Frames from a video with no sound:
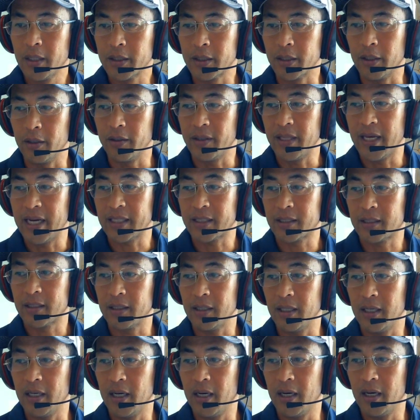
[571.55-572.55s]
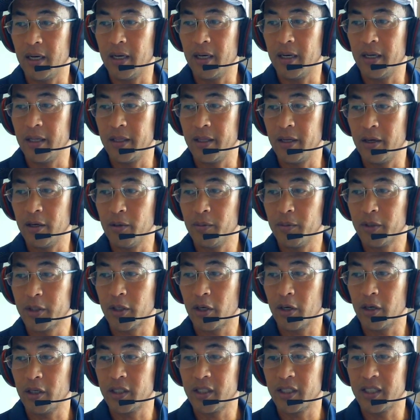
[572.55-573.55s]
So that's the IRMA
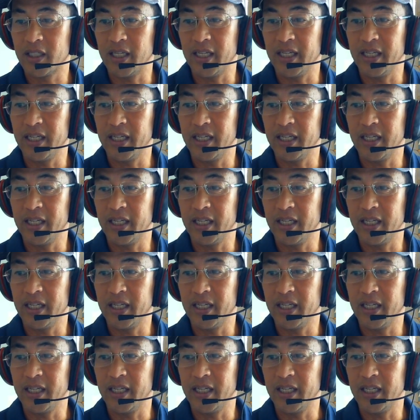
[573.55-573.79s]
charge is